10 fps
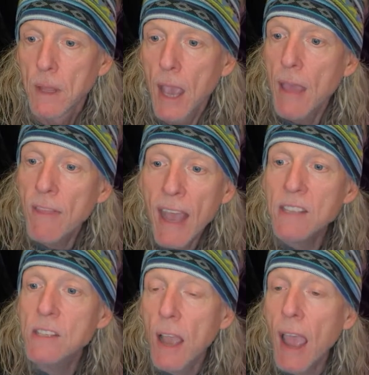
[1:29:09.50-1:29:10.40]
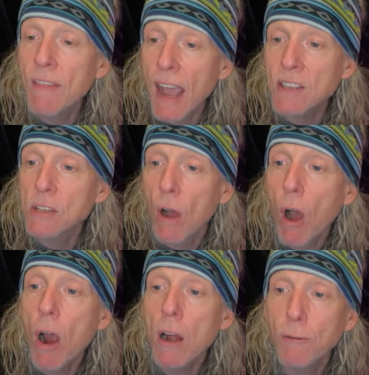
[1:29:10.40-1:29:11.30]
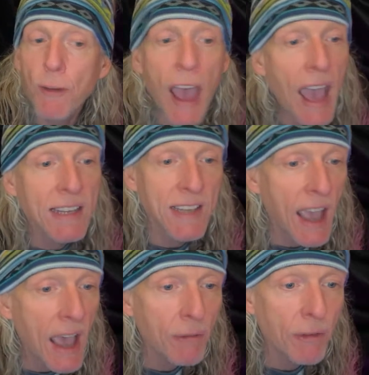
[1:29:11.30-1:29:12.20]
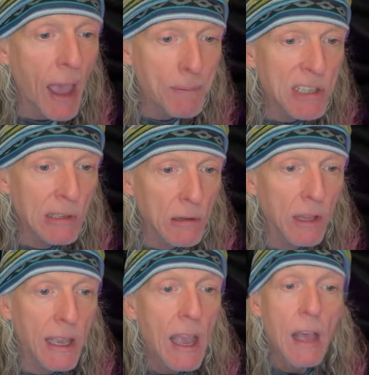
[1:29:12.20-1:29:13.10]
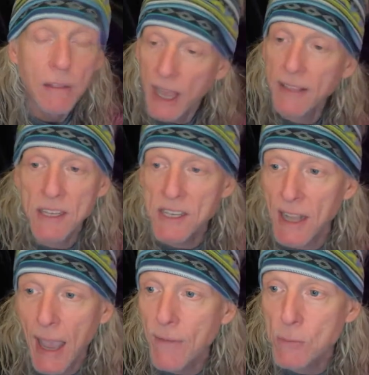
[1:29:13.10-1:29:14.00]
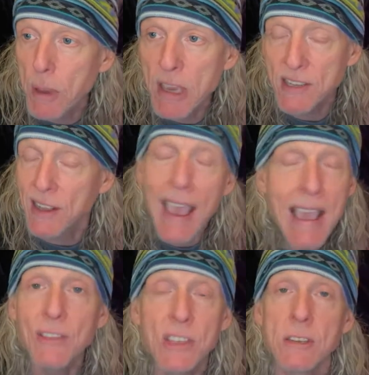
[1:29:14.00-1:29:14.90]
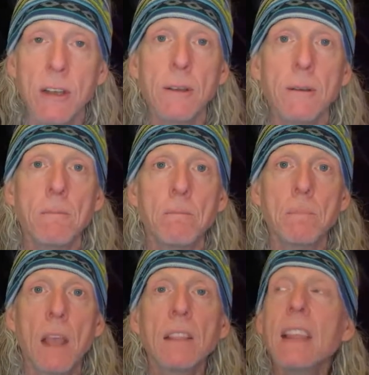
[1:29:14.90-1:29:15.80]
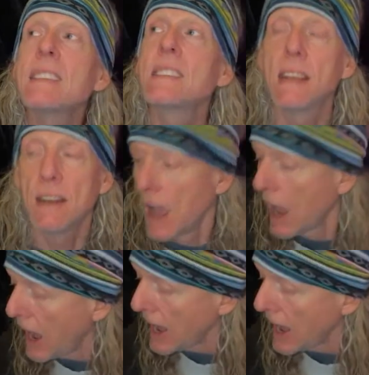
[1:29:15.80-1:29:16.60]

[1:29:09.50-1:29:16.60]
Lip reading: And that's the hard facts, F. Absolutely. Let the slaves be slaves. Listen, I